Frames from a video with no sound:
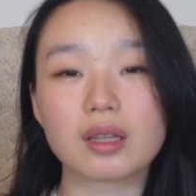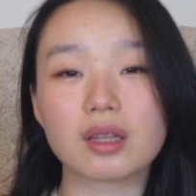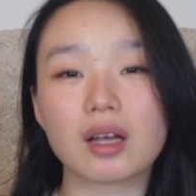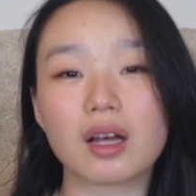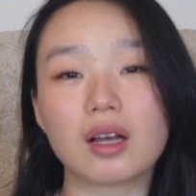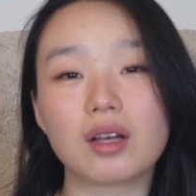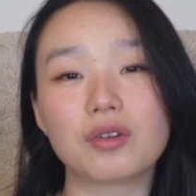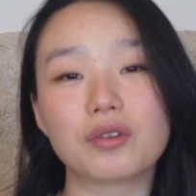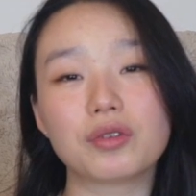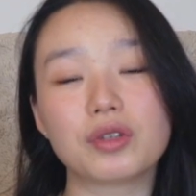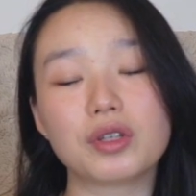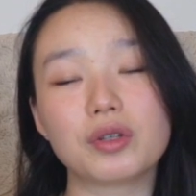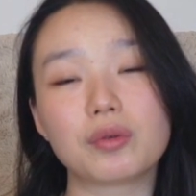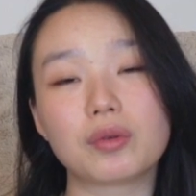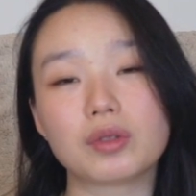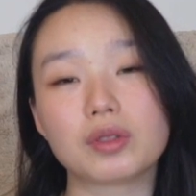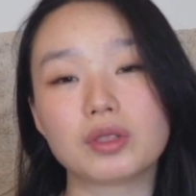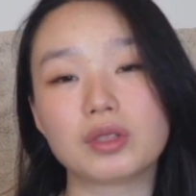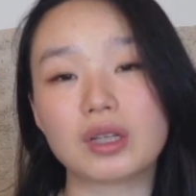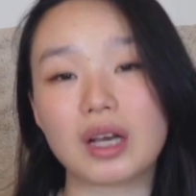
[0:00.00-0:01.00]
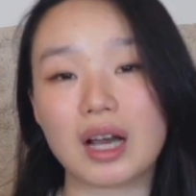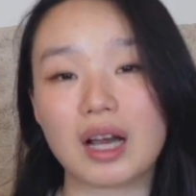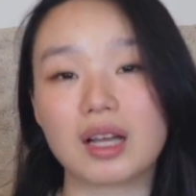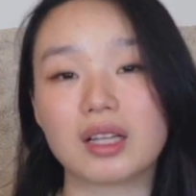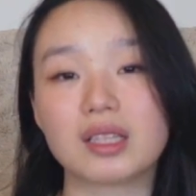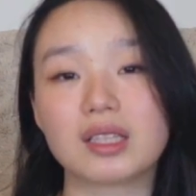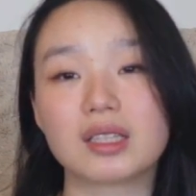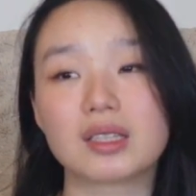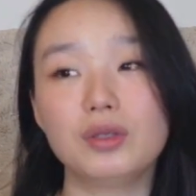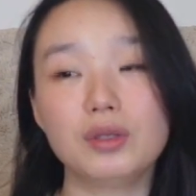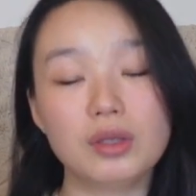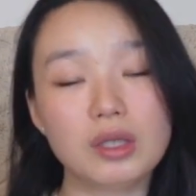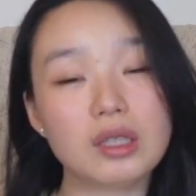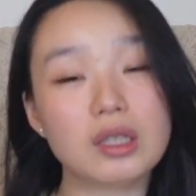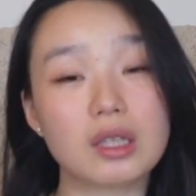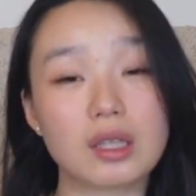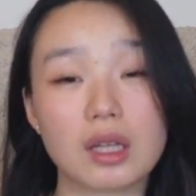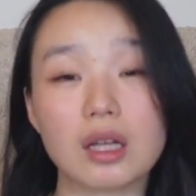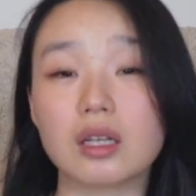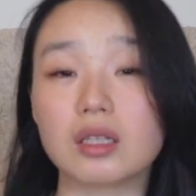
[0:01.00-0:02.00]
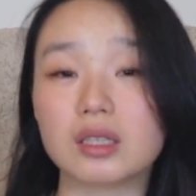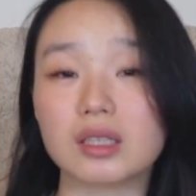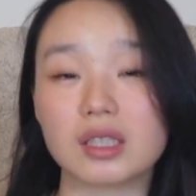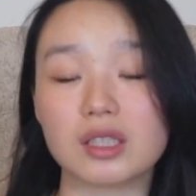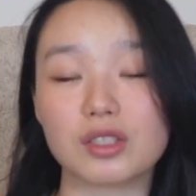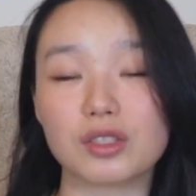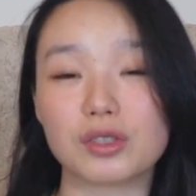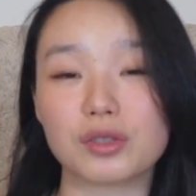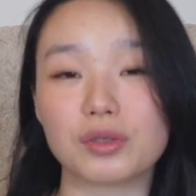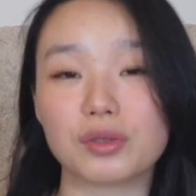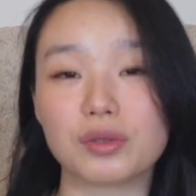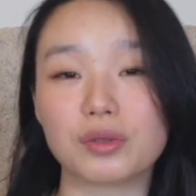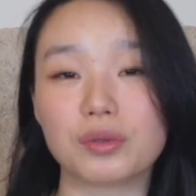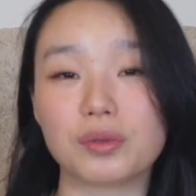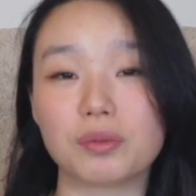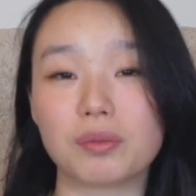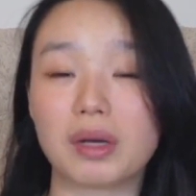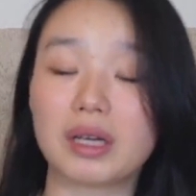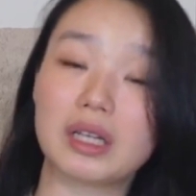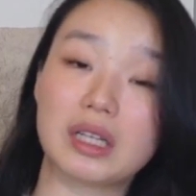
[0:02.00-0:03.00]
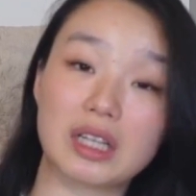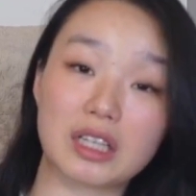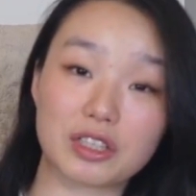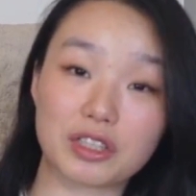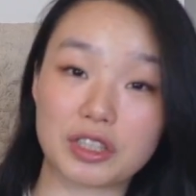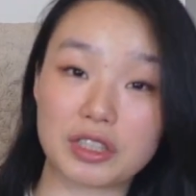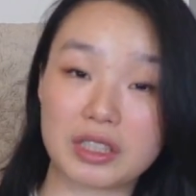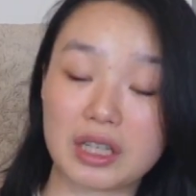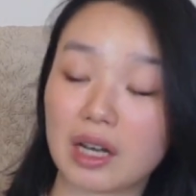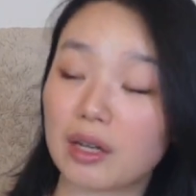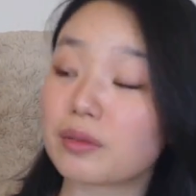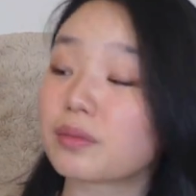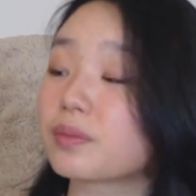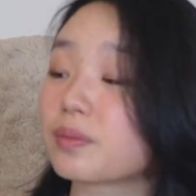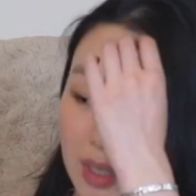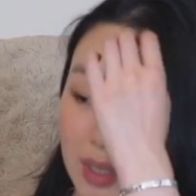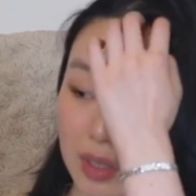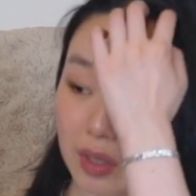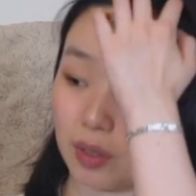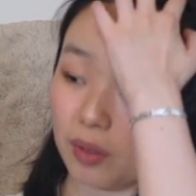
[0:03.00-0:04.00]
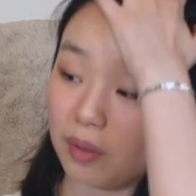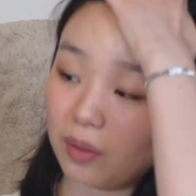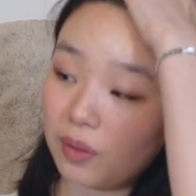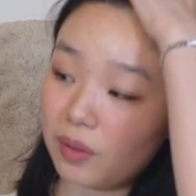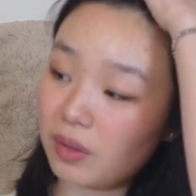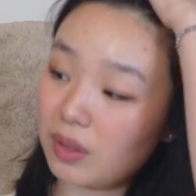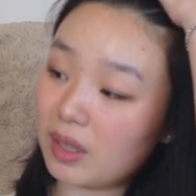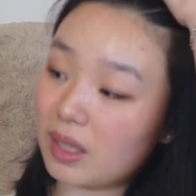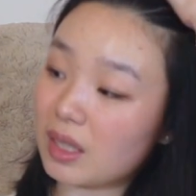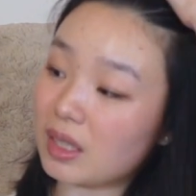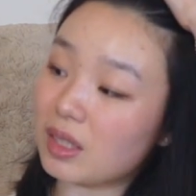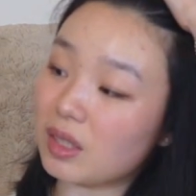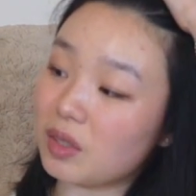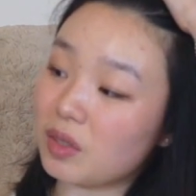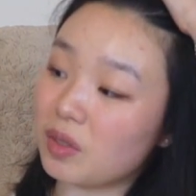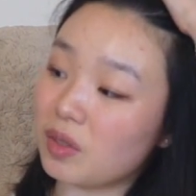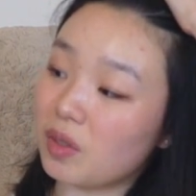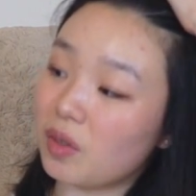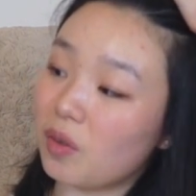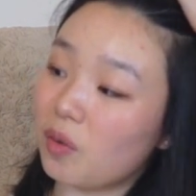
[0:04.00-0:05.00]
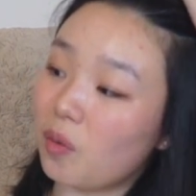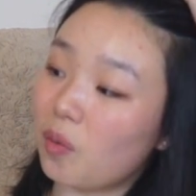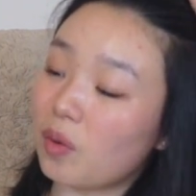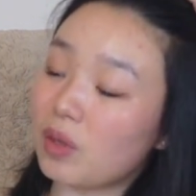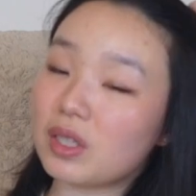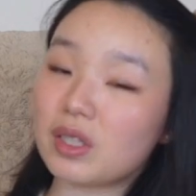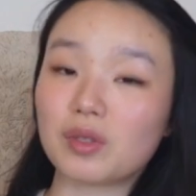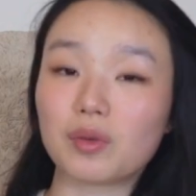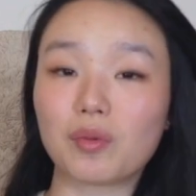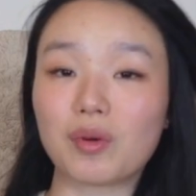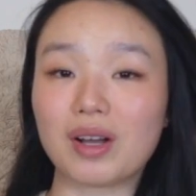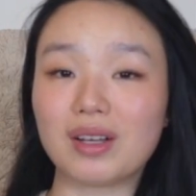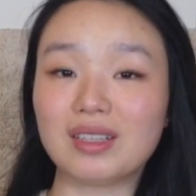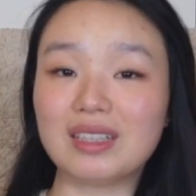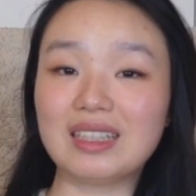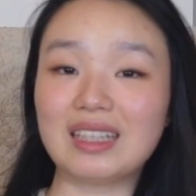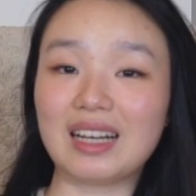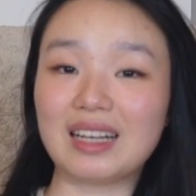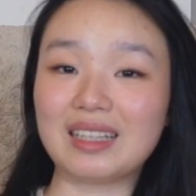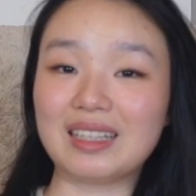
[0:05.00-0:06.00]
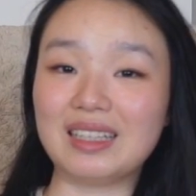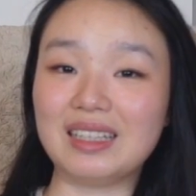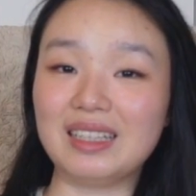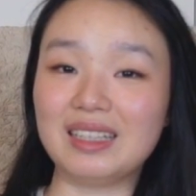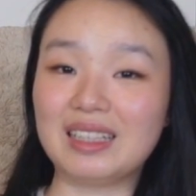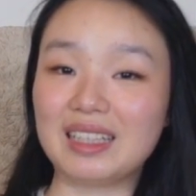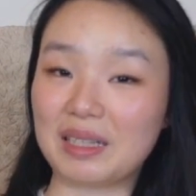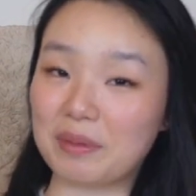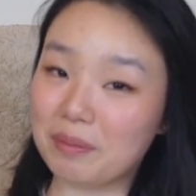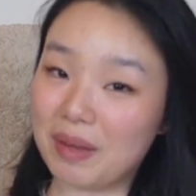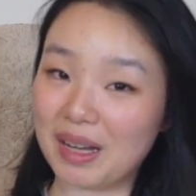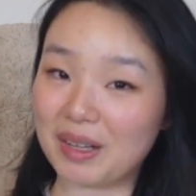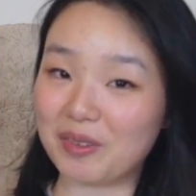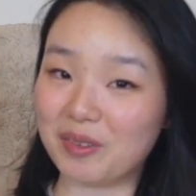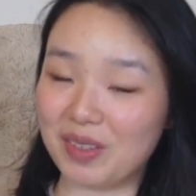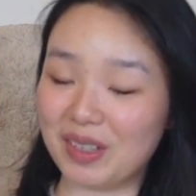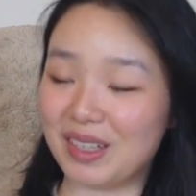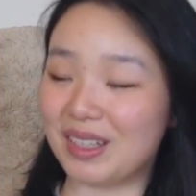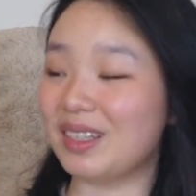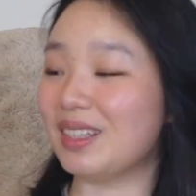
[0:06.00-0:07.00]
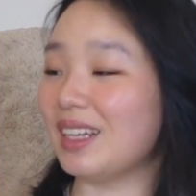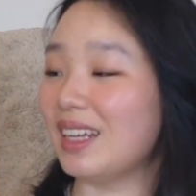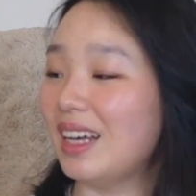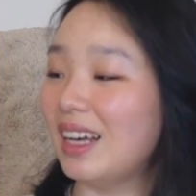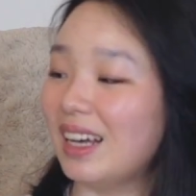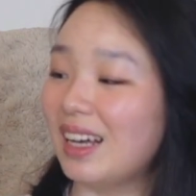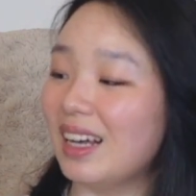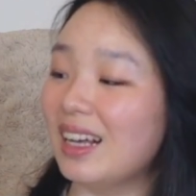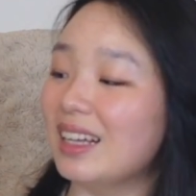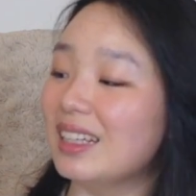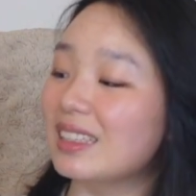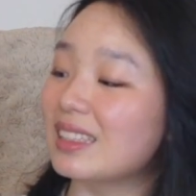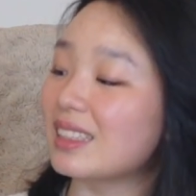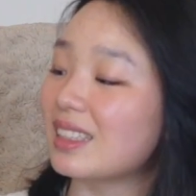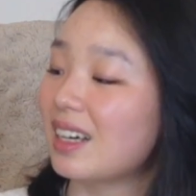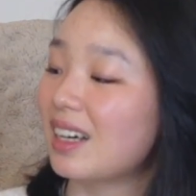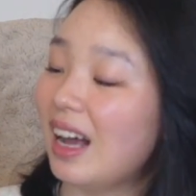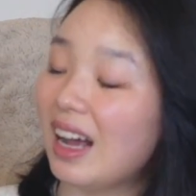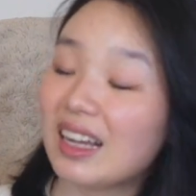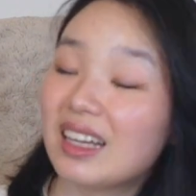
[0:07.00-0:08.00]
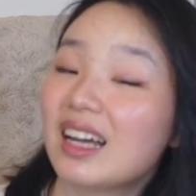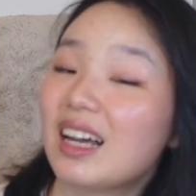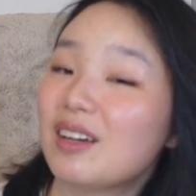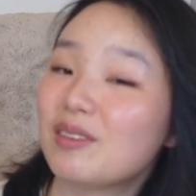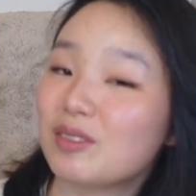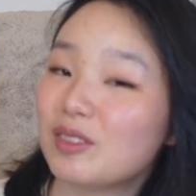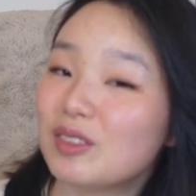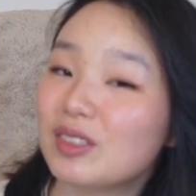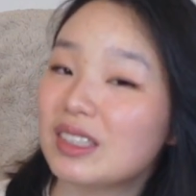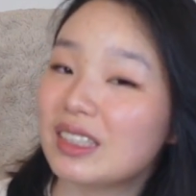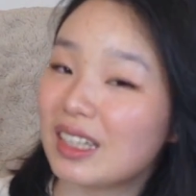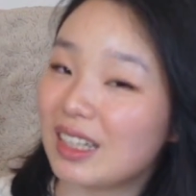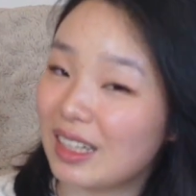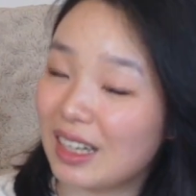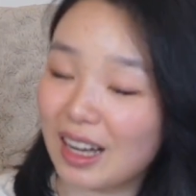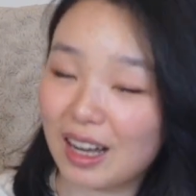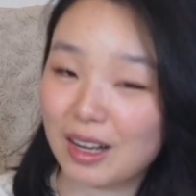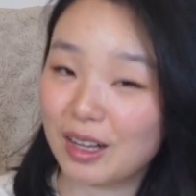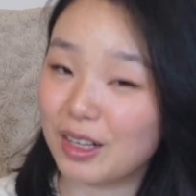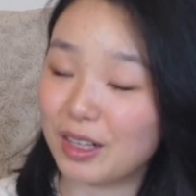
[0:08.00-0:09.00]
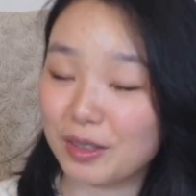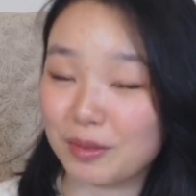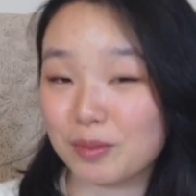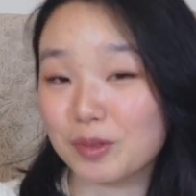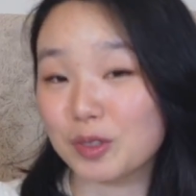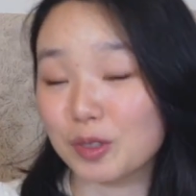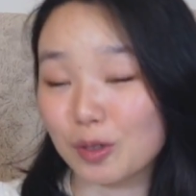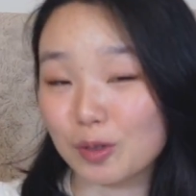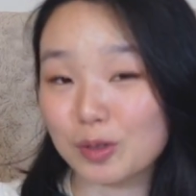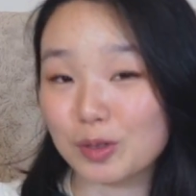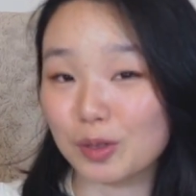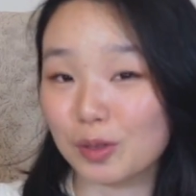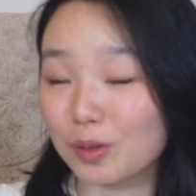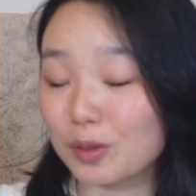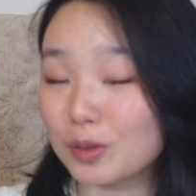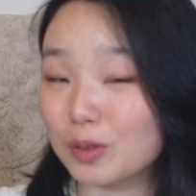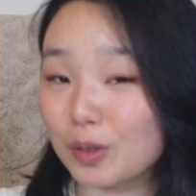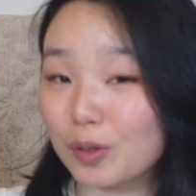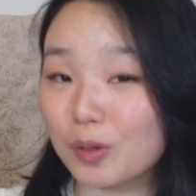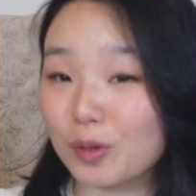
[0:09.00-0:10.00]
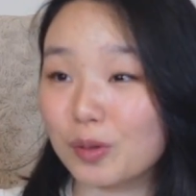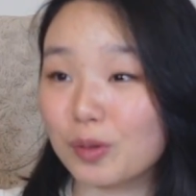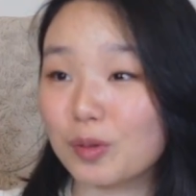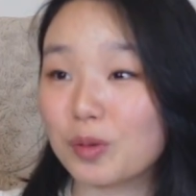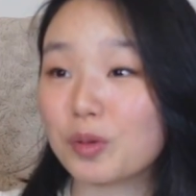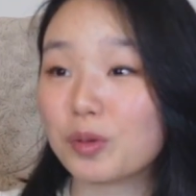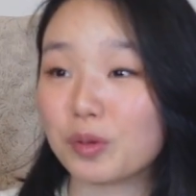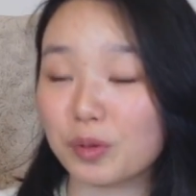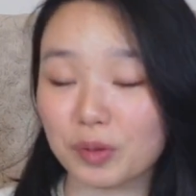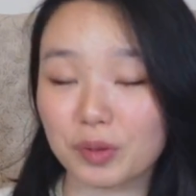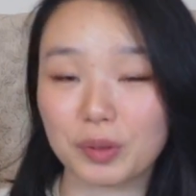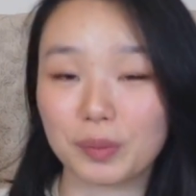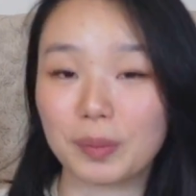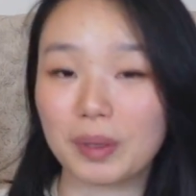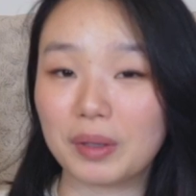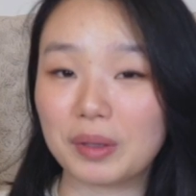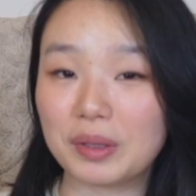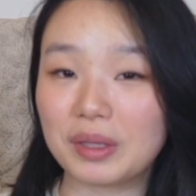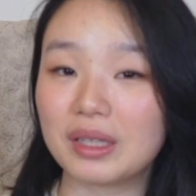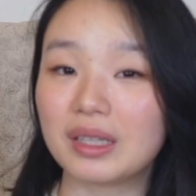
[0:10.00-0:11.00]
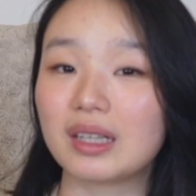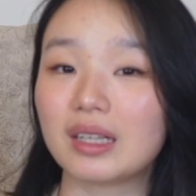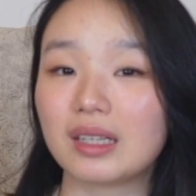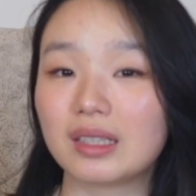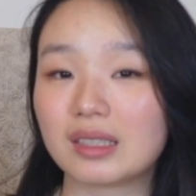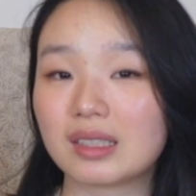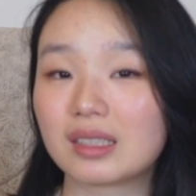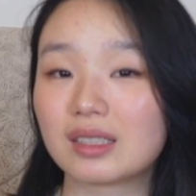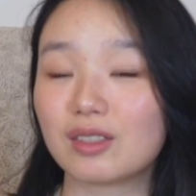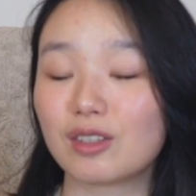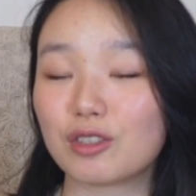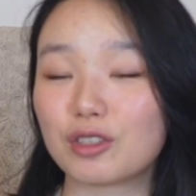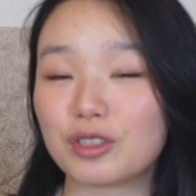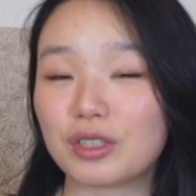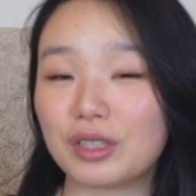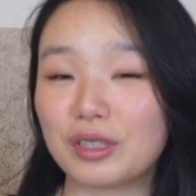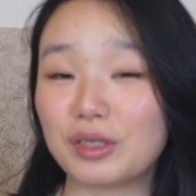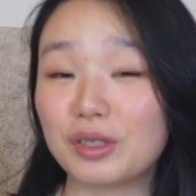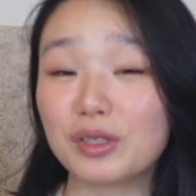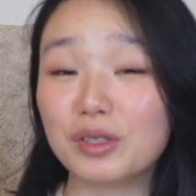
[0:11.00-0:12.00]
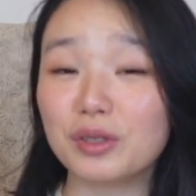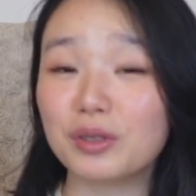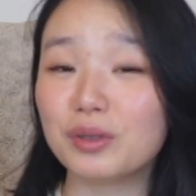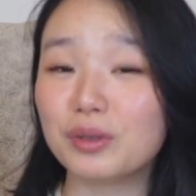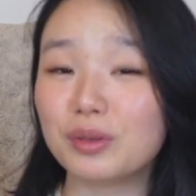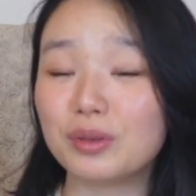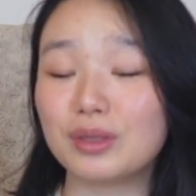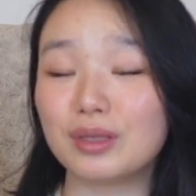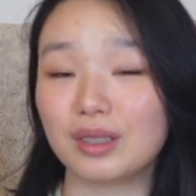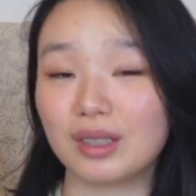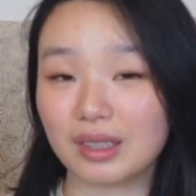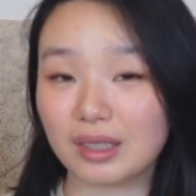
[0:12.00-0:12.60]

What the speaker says: that I only want to add unique things into my collection now. So this was the one that he came back with, and I have to say I am so thrilled about it. It's such a cute